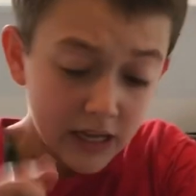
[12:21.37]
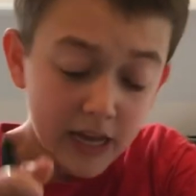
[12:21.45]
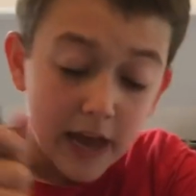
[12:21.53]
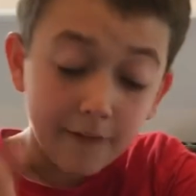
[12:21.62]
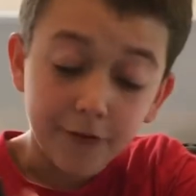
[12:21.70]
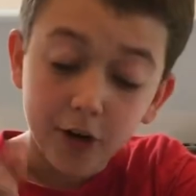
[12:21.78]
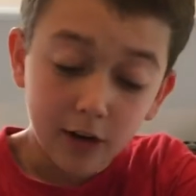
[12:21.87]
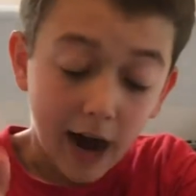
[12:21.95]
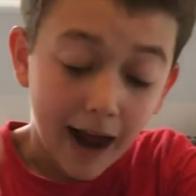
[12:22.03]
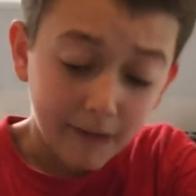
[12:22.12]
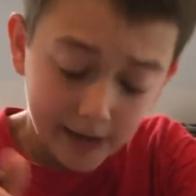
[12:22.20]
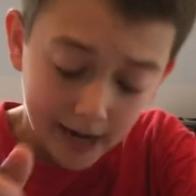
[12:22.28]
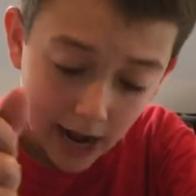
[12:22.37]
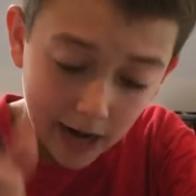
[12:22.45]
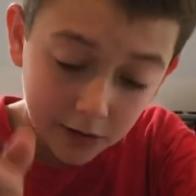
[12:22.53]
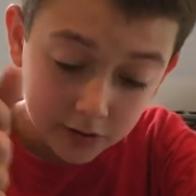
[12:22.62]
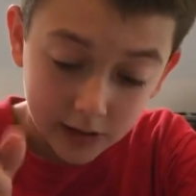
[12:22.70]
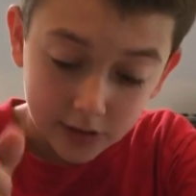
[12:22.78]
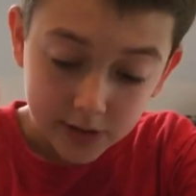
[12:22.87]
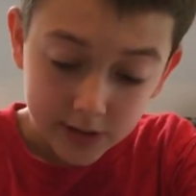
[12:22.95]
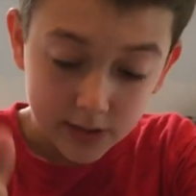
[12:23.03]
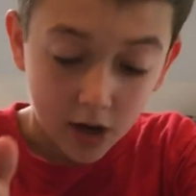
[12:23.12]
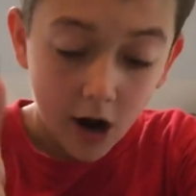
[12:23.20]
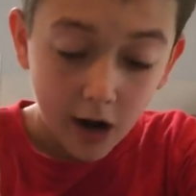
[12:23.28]
If your avocados are
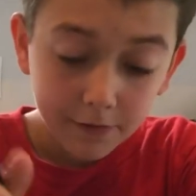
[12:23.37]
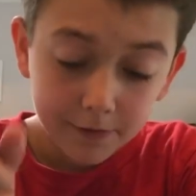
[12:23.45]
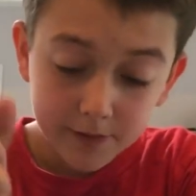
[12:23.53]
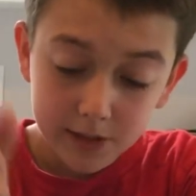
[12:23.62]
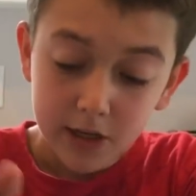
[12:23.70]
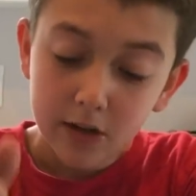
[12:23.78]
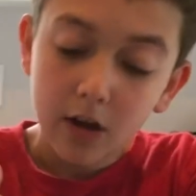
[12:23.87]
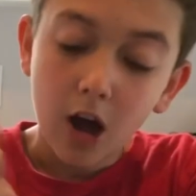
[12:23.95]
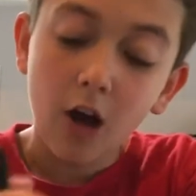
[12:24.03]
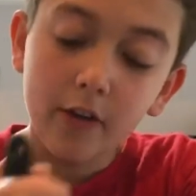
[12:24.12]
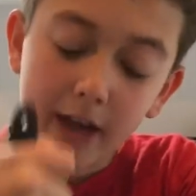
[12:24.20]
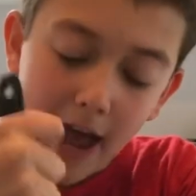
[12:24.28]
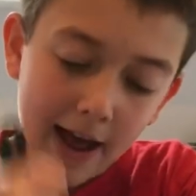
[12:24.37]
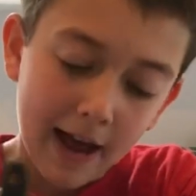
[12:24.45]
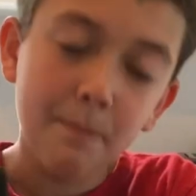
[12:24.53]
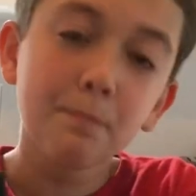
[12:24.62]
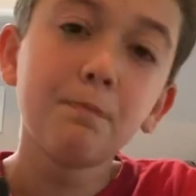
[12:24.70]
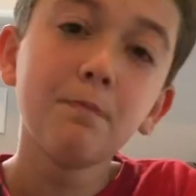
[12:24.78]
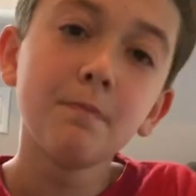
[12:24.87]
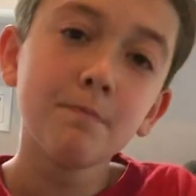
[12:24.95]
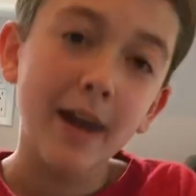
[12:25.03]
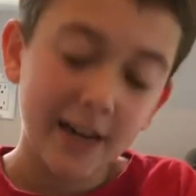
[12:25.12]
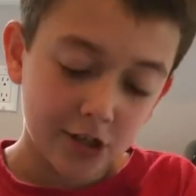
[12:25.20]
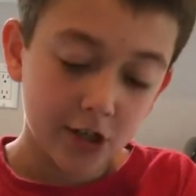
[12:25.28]
soft, oh yeah, and
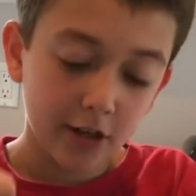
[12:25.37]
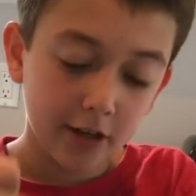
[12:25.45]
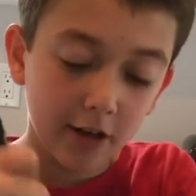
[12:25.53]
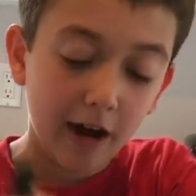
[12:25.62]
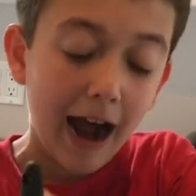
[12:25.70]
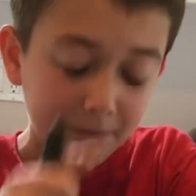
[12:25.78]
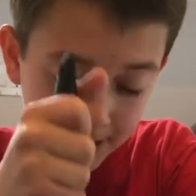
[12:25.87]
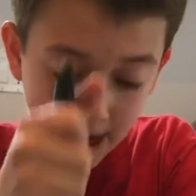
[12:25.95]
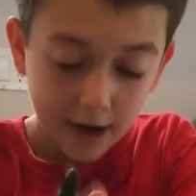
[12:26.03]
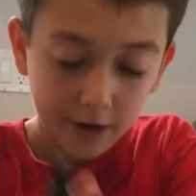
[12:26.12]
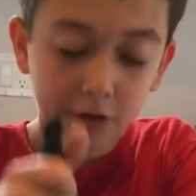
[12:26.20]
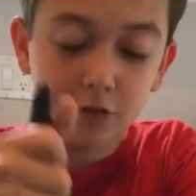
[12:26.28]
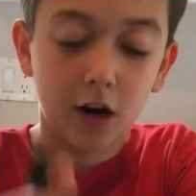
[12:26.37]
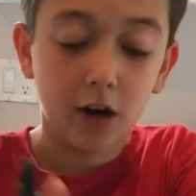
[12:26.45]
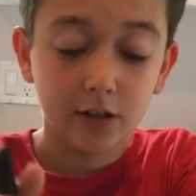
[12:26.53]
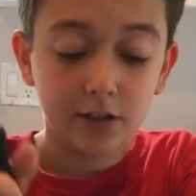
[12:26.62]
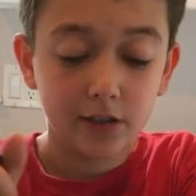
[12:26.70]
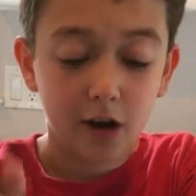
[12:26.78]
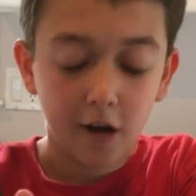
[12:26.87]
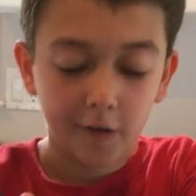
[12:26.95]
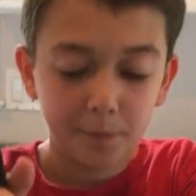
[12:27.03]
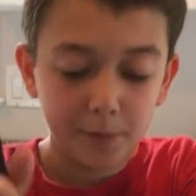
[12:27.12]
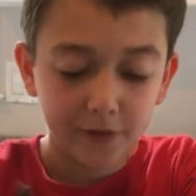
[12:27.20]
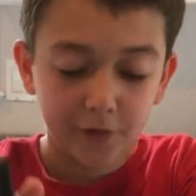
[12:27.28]
make sure your avocados are
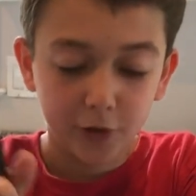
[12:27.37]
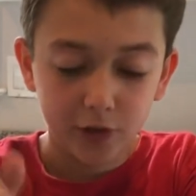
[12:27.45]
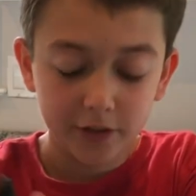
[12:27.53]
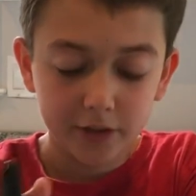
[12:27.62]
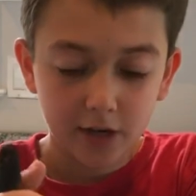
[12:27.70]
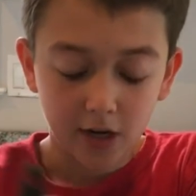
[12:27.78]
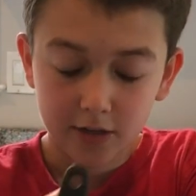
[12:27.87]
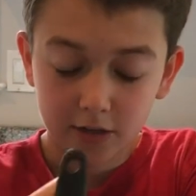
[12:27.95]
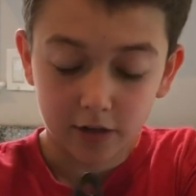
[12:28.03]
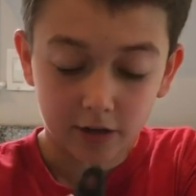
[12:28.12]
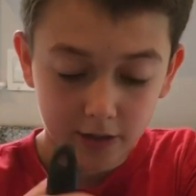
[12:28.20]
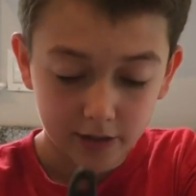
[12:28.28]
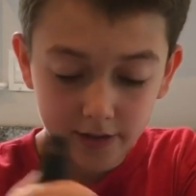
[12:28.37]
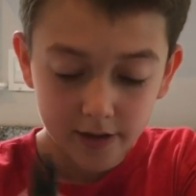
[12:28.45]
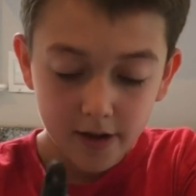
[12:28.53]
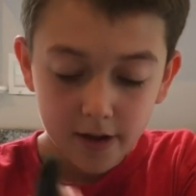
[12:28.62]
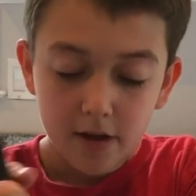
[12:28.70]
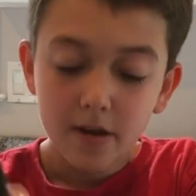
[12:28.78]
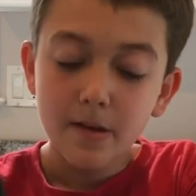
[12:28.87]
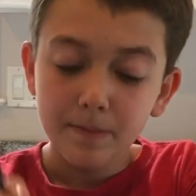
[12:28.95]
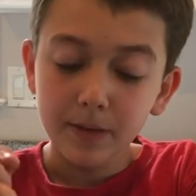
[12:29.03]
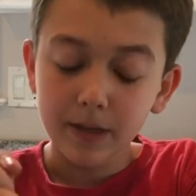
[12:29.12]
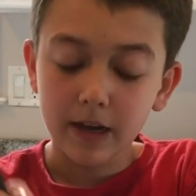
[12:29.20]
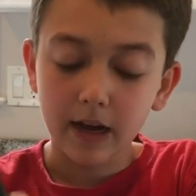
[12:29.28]
soft before you start cooking
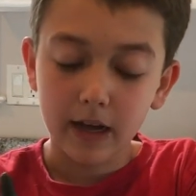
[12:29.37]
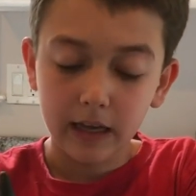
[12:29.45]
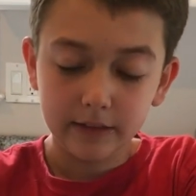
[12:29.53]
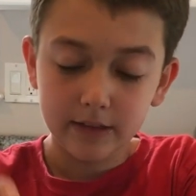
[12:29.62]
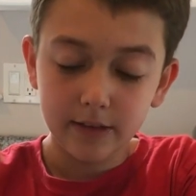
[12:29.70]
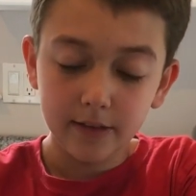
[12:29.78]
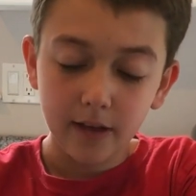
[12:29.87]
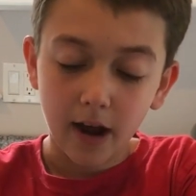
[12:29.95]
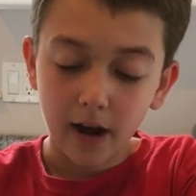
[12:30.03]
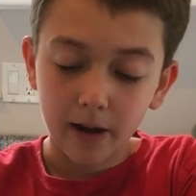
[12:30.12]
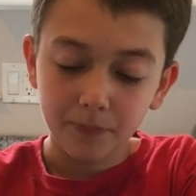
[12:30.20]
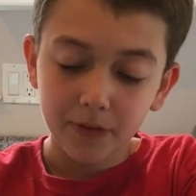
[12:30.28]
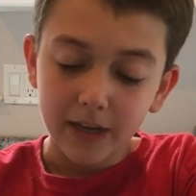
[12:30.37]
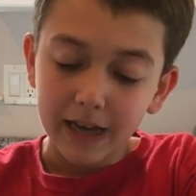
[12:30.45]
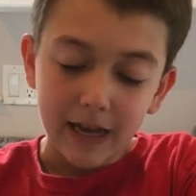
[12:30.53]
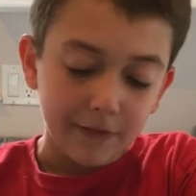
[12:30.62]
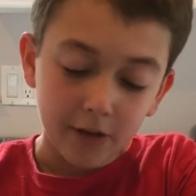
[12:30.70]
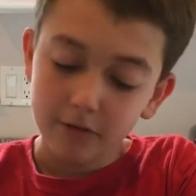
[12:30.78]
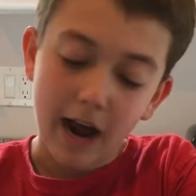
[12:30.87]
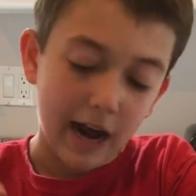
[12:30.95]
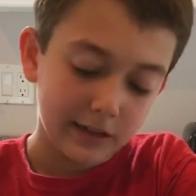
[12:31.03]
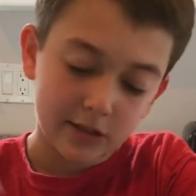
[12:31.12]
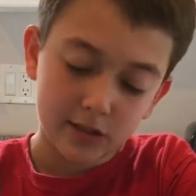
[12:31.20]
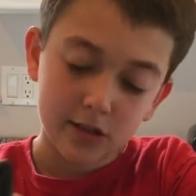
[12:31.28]
because they're
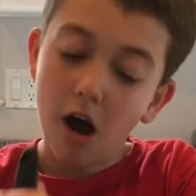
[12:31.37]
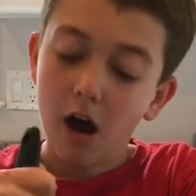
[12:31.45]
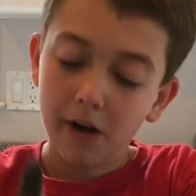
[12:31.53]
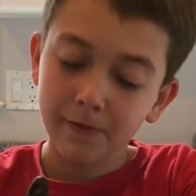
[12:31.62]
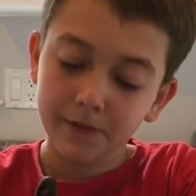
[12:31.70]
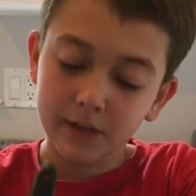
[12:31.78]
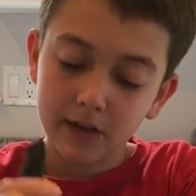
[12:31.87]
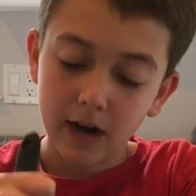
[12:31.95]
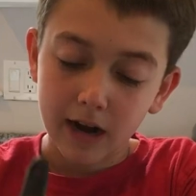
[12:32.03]
not soft.